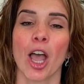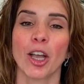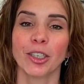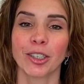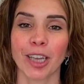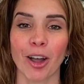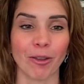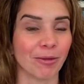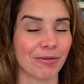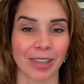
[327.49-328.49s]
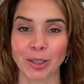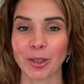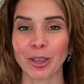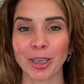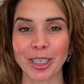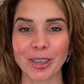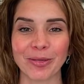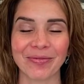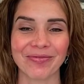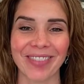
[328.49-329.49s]
So that's what you could do.
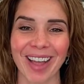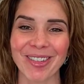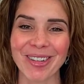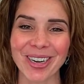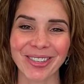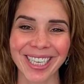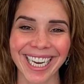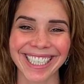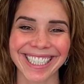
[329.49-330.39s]
Have a wonderful day.